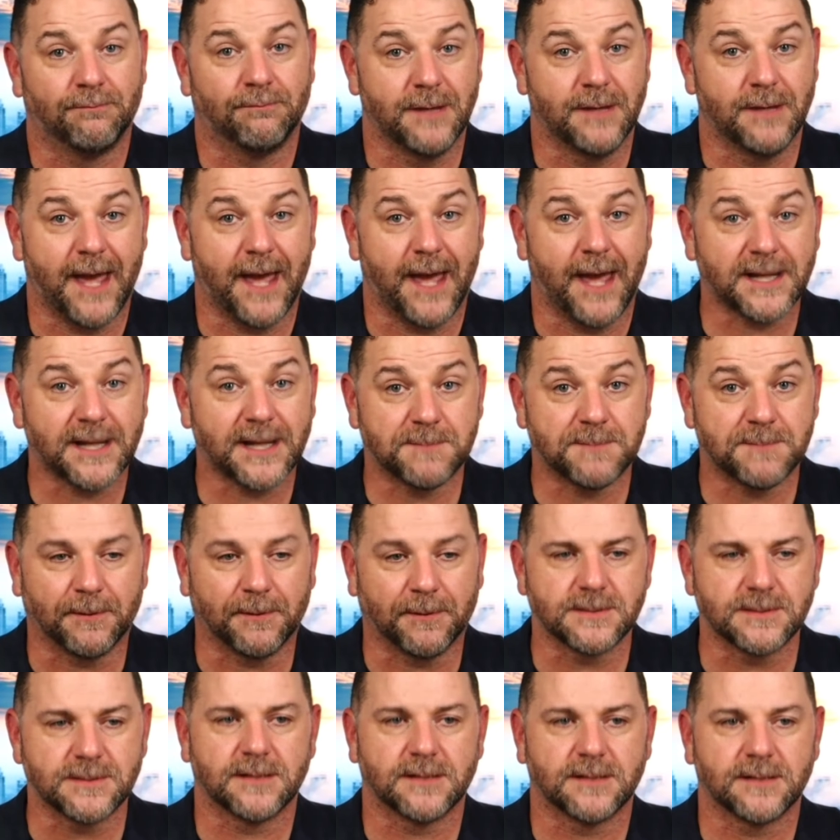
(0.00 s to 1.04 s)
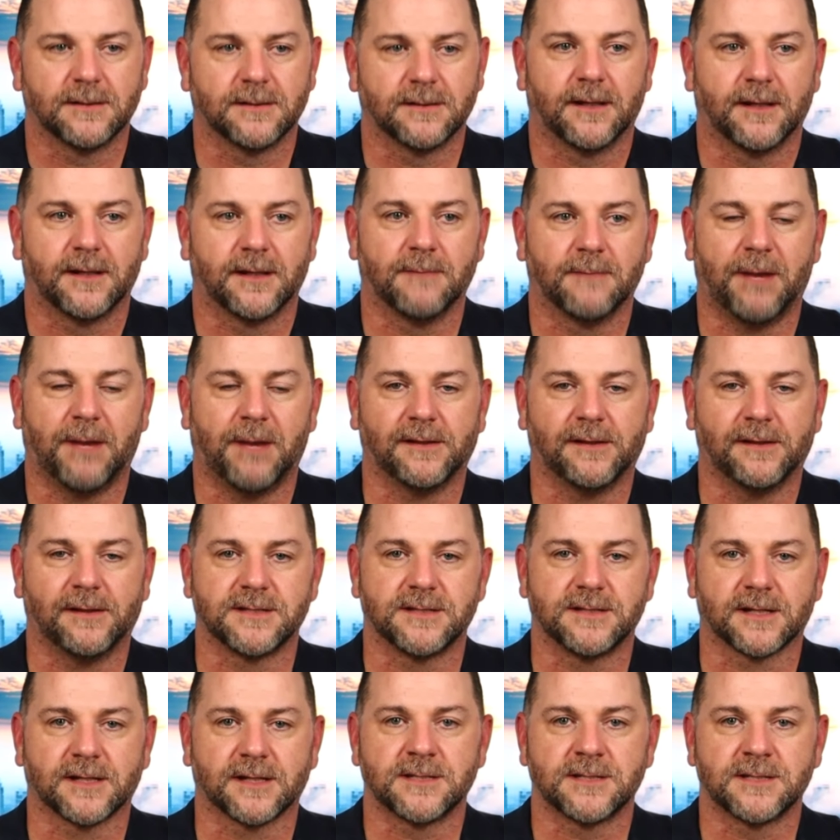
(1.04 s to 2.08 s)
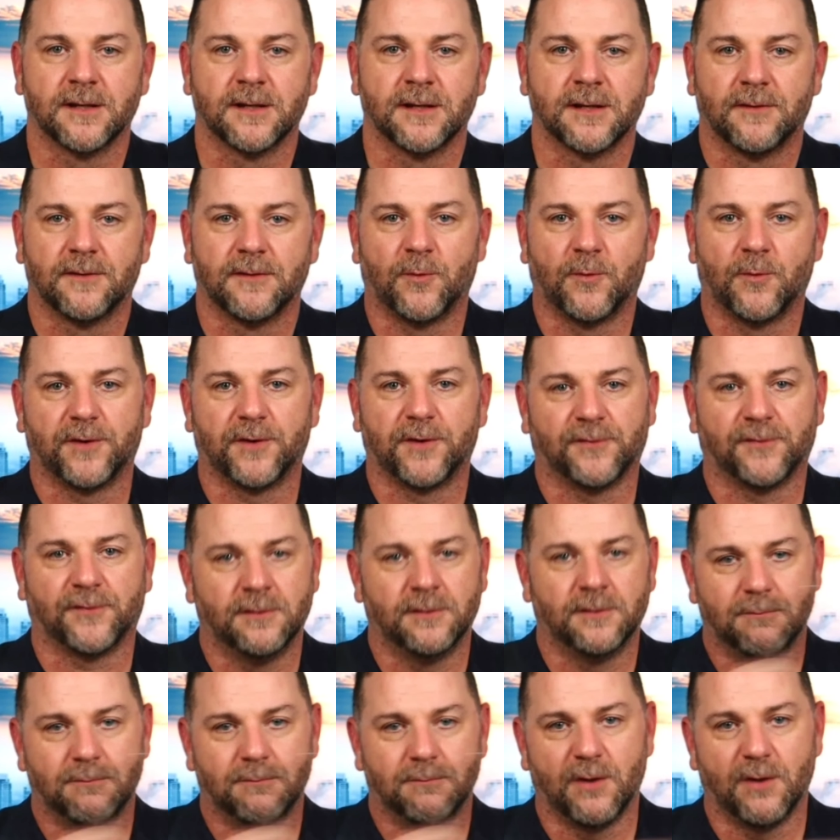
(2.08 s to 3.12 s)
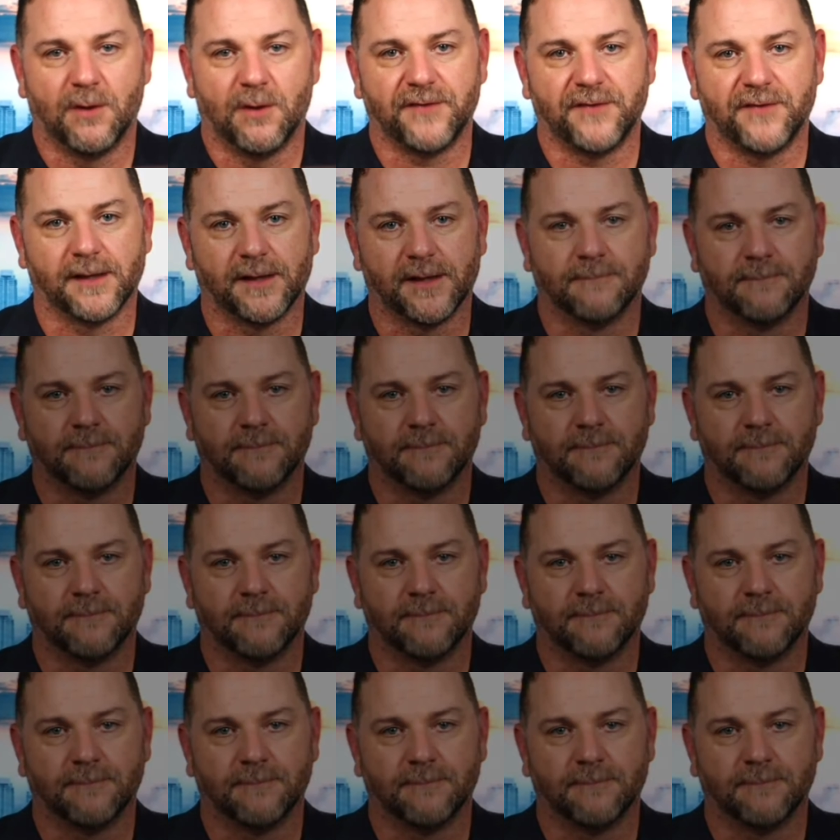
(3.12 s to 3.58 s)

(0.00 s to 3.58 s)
expert in politics, the wonderful Moe Vela.